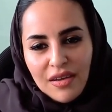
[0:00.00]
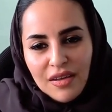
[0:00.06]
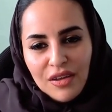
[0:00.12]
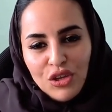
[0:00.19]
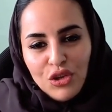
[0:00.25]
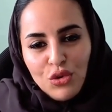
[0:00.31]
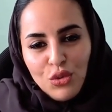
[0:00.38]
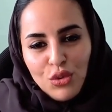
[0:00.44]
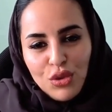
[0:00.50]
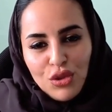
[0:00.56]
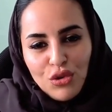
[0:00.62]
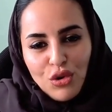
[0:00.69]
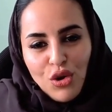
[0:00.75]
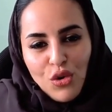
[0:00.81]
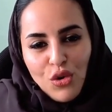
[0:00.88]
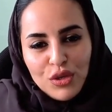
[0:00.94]
youth to
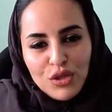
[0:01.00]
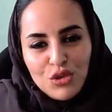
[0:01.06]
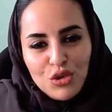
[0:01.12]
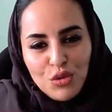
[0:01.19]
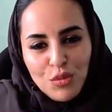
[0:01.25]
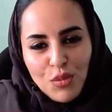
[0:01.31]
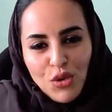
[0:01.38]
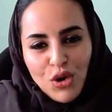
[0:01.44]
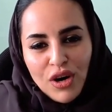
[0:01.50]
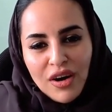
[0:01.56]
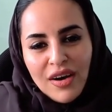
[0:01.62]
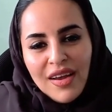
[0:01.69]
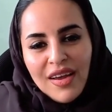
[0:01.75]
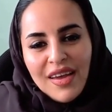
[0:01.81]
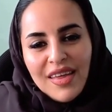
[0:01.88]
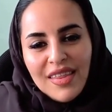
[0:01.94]
go into more
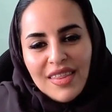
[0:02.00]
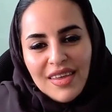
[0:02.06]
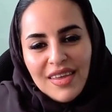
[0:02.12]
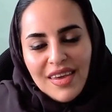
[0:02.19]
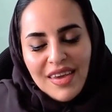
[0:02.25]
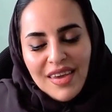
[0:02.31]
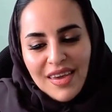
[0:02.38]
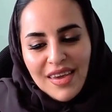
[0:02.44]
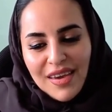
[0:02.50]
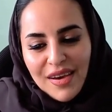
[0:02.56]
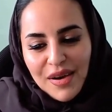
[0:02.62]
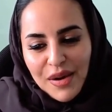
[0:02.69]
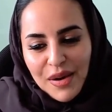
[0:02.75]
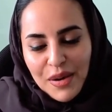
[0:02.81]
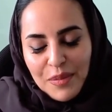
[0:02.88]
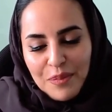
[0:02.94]
the
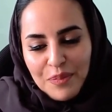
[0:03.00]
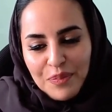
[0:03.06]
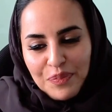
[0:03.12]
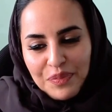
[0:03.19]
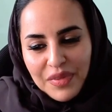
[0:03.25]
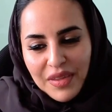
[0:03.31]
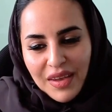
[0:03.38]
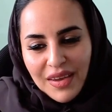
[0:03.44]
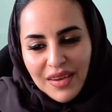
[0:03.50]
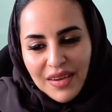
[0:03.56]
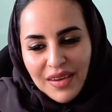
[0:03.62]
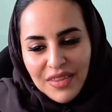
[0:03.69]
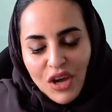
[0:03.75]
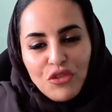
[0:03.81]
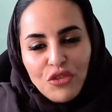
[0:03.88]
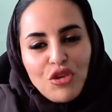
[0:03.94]

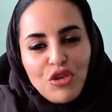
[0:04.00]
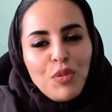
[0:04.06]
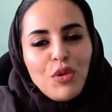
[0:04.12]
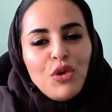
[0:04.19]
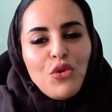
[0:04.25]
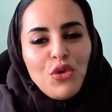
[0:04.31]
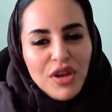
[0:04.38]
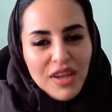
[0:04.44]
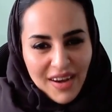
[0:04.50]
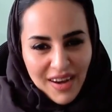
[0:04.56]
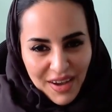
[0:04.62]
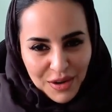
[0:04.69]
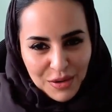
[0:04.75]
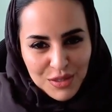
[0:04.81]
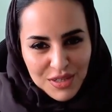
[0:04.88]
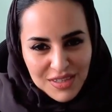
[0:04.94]
entrepreneurial
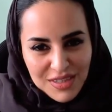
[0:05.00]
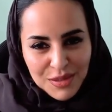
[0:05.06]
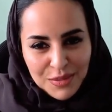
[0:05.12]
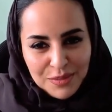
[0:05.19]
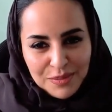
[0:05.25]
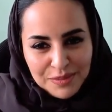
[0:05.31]
ecosystem.